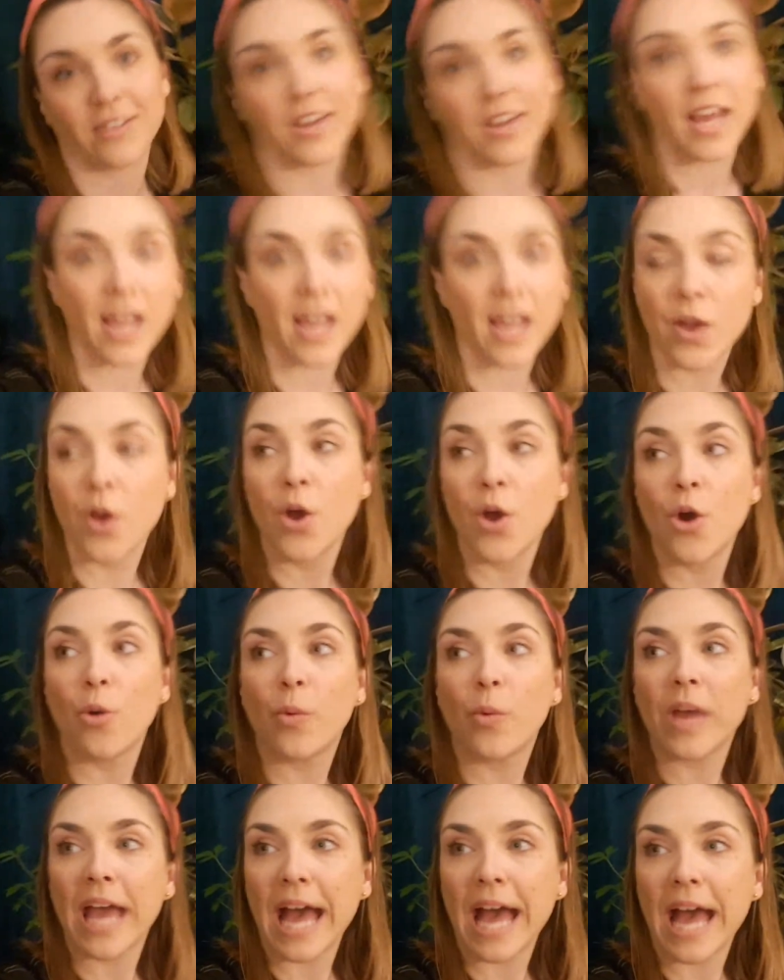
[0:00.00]
Okay,
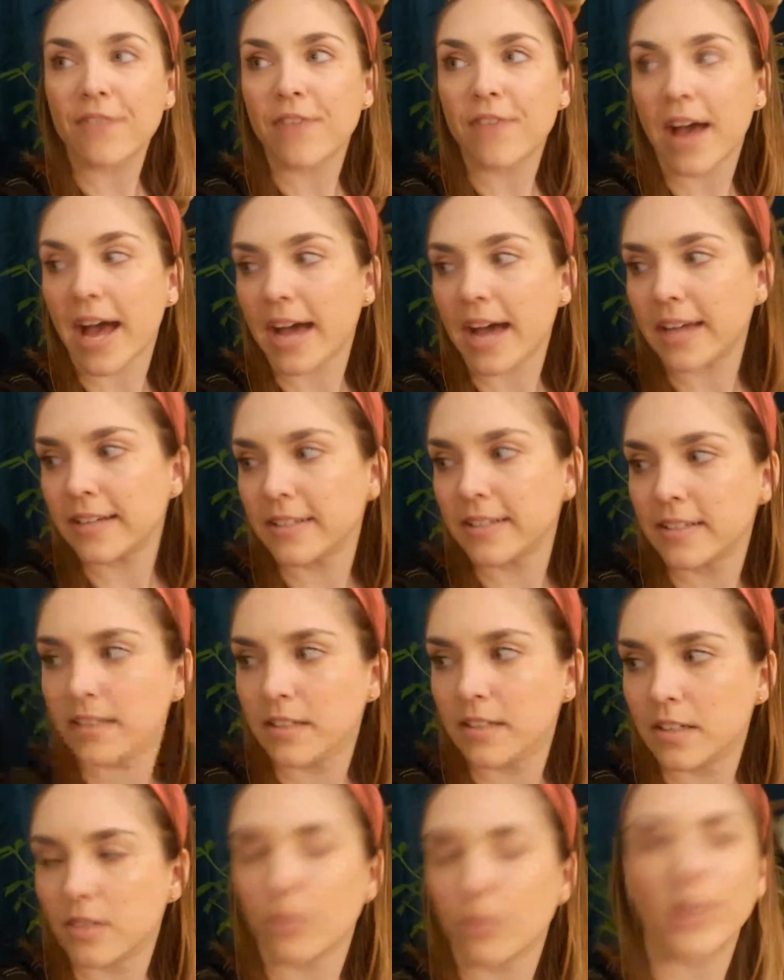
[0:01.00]
we have had.
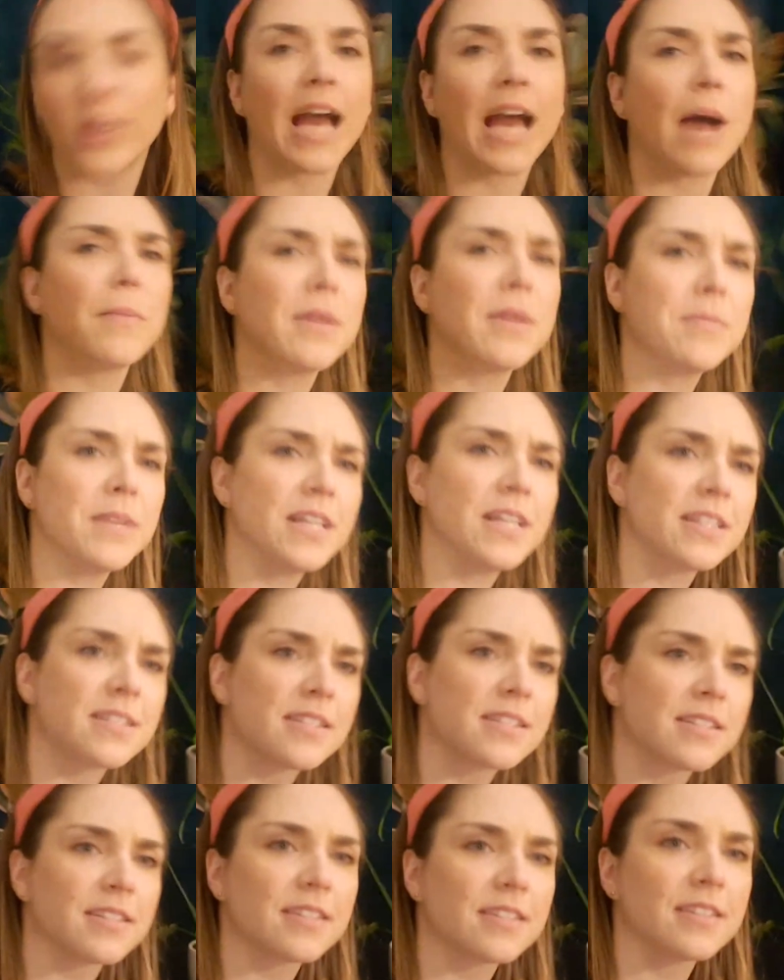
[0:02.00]
Wait, how many minutes?